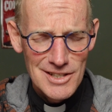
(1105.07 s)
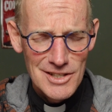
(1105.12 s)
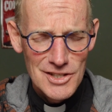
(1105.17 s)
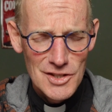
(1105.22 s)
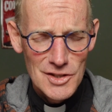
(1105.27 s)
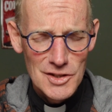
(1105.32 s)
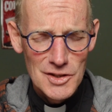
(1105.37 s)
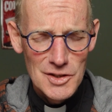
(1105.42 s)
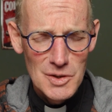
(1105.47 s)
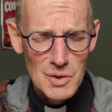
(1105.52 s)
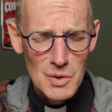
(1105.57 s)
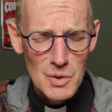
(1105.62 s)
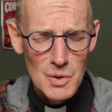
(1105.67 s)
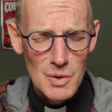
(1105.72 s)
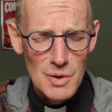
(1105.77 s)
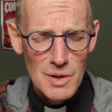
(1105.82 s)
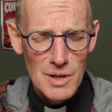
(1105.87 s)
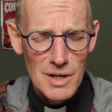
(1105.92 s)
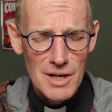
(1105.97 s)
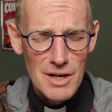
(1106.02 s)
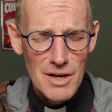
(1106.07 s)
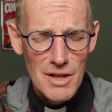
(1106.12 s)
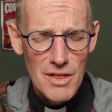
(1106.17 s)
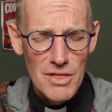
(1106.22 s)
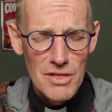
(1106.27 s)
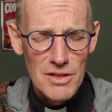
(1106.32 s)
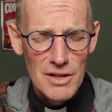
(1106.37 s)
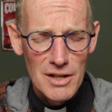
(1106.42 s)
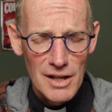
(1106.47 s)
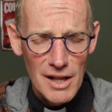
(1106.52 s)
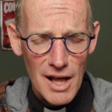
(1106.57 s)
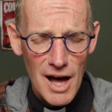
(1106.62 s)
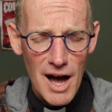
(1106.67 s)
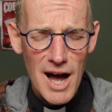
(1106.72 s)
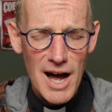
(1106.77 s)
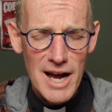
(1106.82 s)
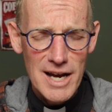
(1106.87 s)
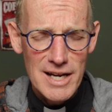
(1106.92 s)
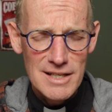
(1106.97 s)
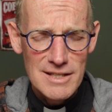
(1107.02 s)
to the
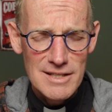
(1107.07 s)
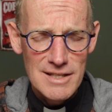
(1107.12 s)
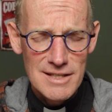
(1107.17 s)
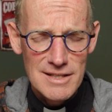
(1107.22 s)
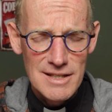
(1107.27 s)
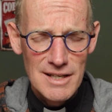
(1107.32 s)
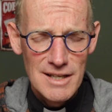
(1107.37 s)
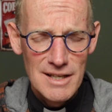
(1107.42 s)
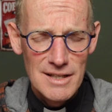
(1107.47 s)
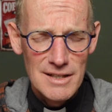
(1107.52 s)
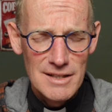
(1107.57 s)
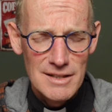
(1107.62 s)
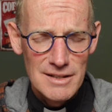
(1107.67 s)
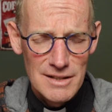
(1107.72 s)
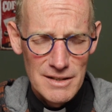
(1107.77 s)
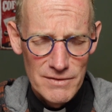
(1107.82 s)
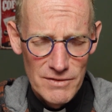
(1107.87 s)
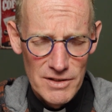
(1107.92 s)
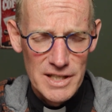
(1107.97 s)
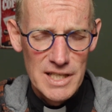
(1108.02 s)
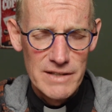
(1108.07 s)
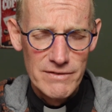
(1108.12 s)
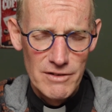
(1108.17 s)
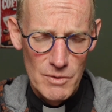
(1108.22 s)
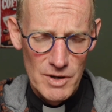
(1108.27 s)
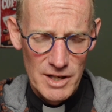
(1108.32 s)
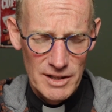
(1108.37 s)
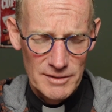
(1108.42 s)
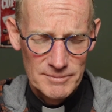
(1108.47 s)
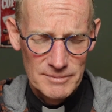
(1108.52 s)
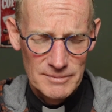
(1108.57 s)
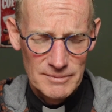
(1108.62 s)
lies of the evil one.